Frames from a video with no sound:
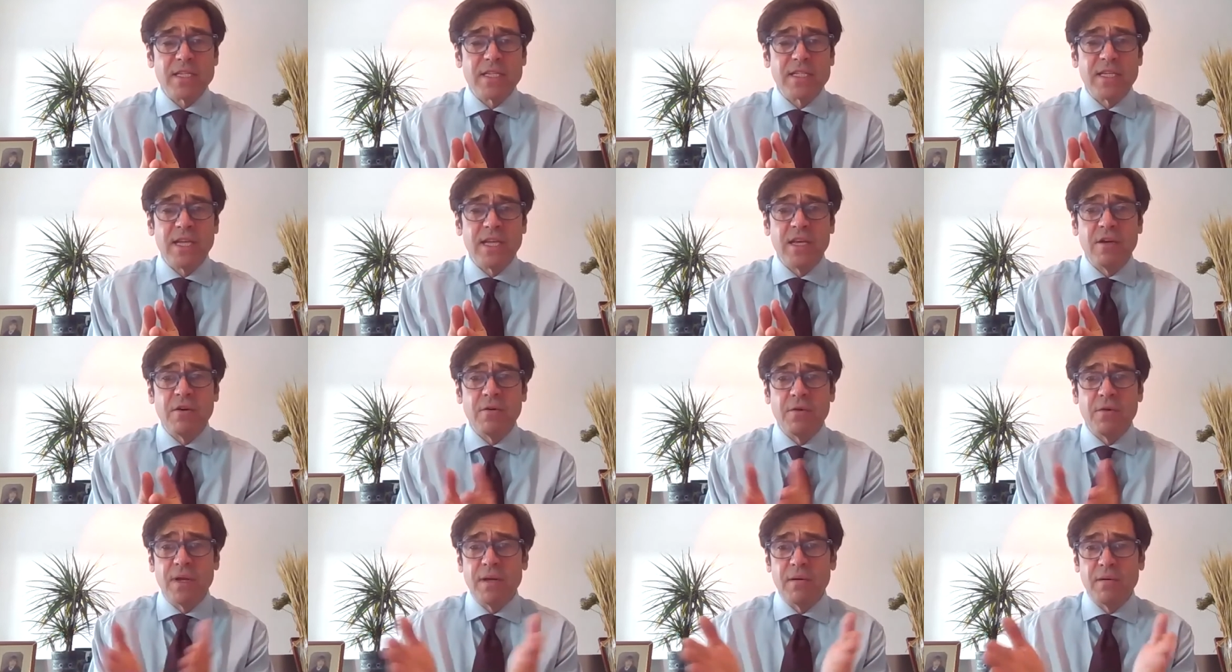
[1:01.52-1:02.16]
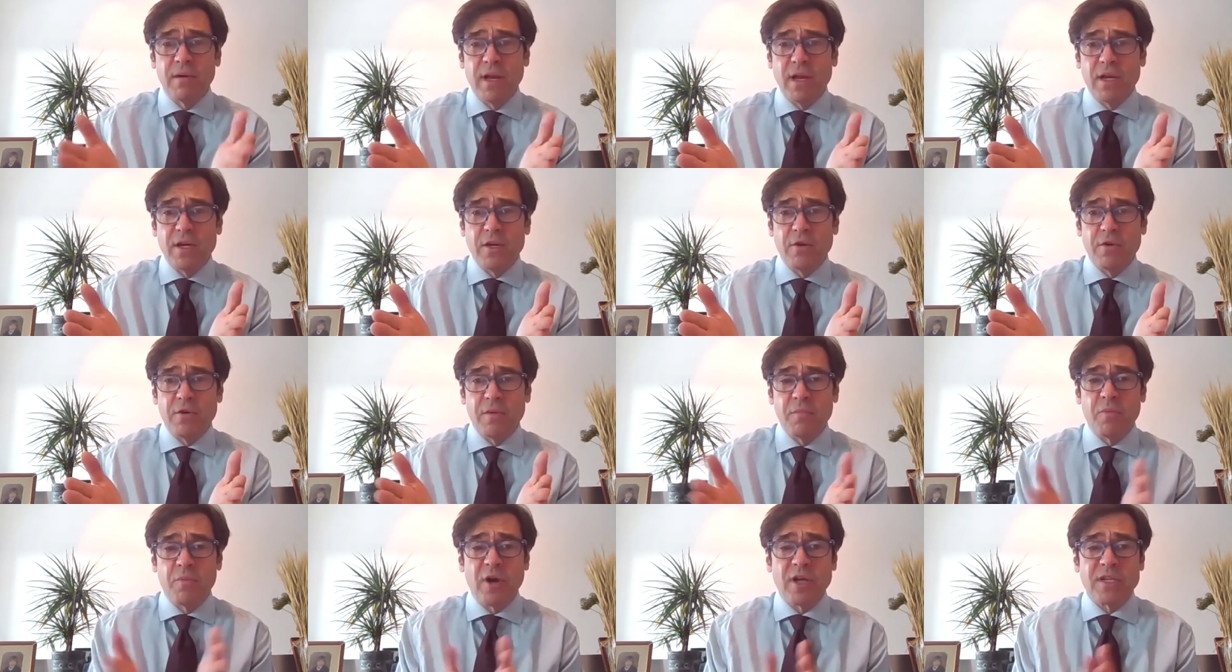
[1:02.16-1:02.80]
to see you, and you're
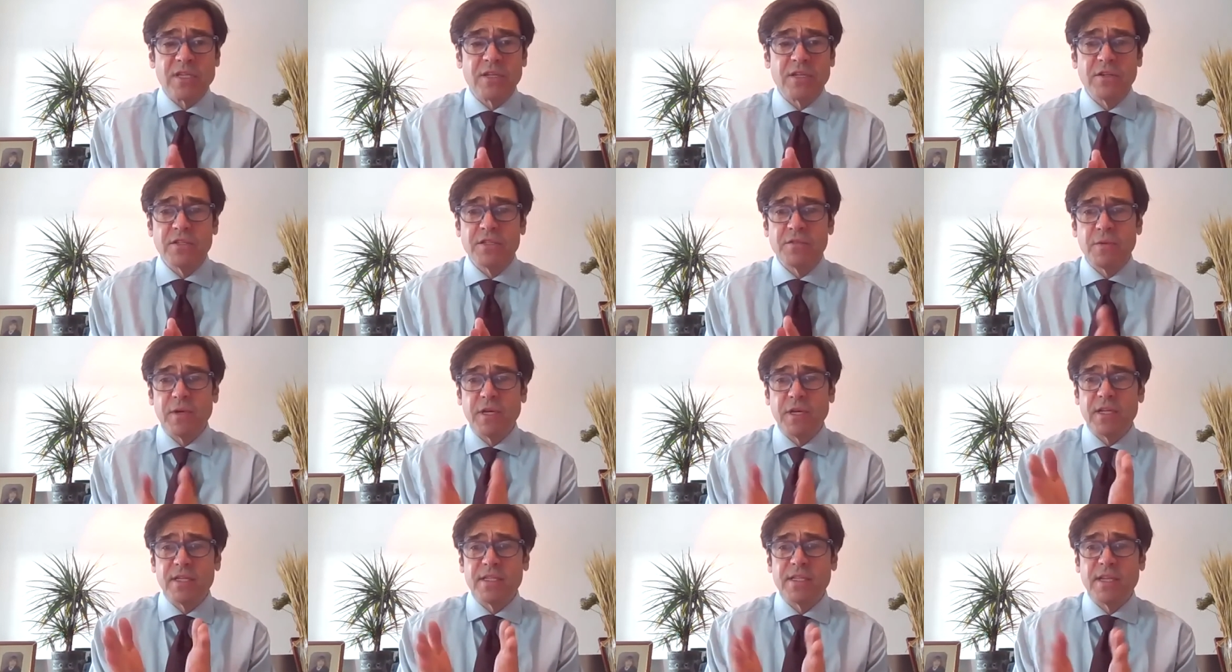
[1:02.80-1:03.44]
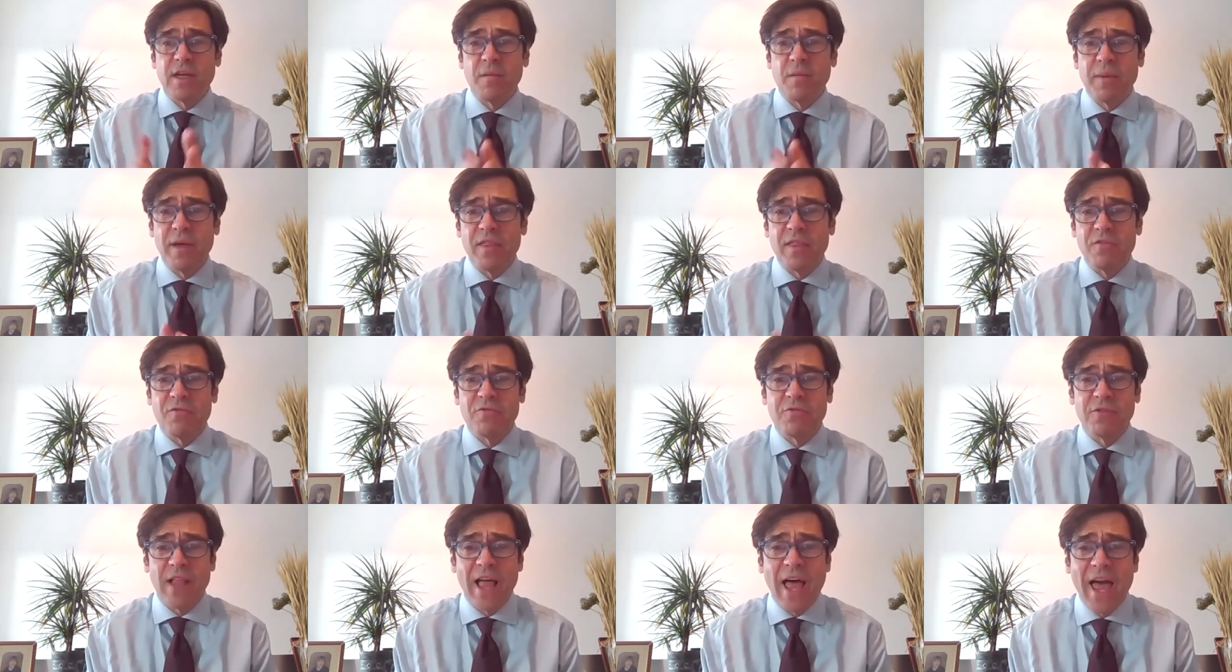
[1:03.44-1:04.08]
in Brussels. We can tell by the
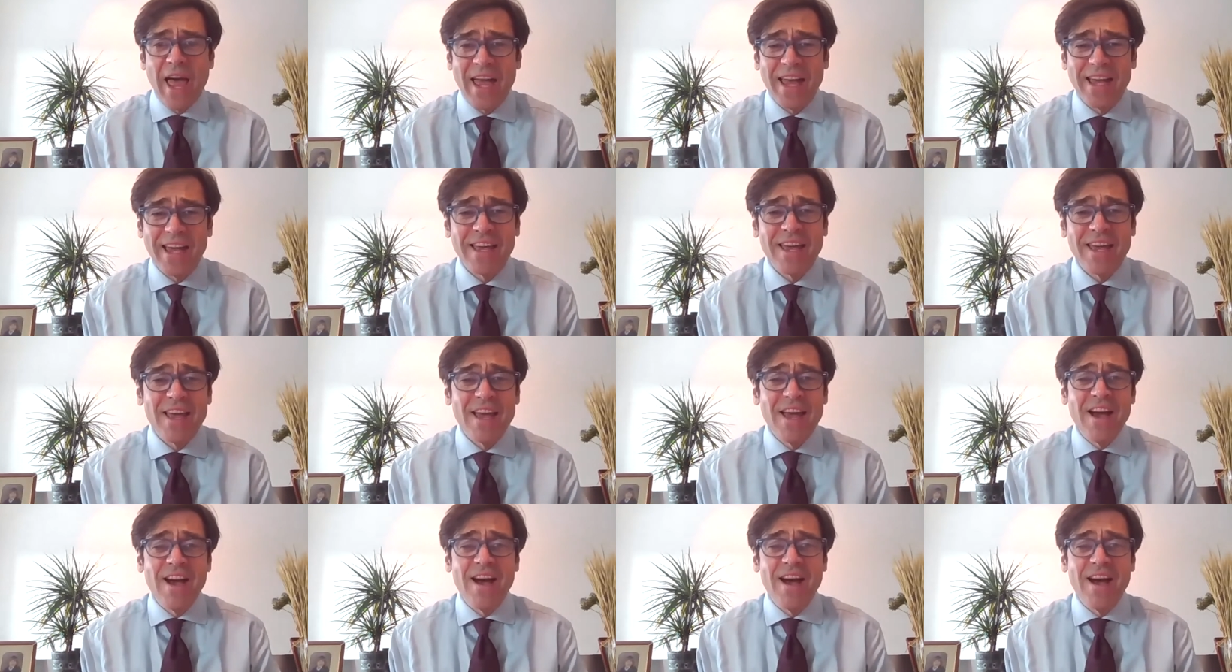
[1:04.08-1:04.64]
flag.